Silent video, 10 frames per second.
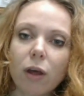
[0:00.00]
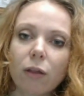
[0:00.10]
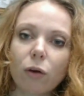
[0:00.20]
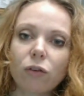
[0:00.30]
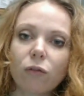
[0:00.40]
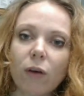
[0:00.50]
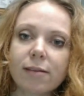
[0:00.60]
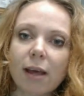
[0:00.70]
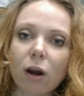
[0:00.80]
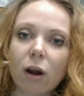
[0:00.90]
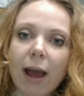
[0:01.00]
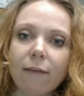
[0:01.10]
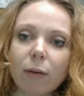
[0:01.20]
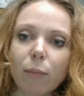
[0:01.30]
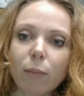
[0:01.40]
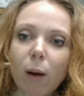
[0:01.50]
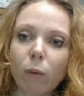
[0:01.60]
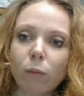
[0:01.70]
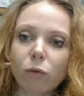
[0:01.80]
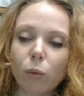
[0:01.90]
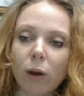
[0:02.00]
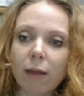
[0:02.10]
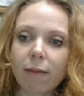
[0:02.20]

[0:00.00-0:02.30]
those of us that are having problems with